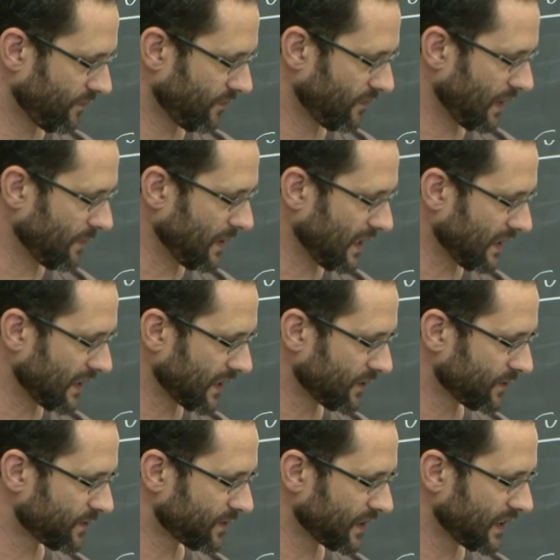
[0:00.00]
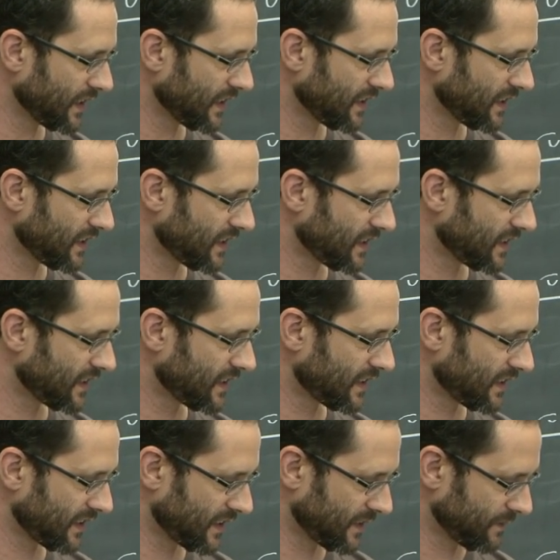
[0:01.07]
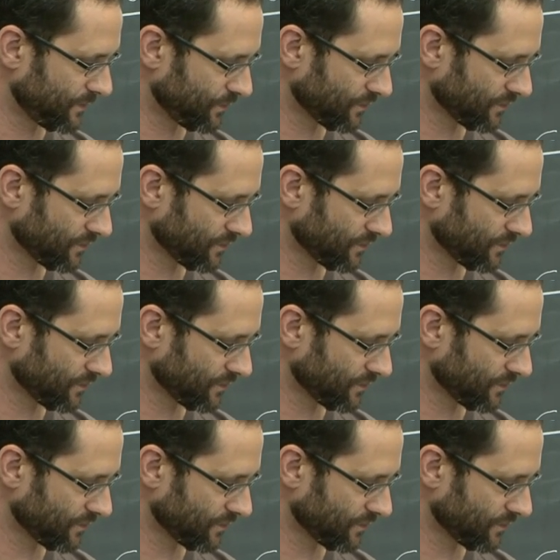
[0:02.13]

maybe I'll kind of uh,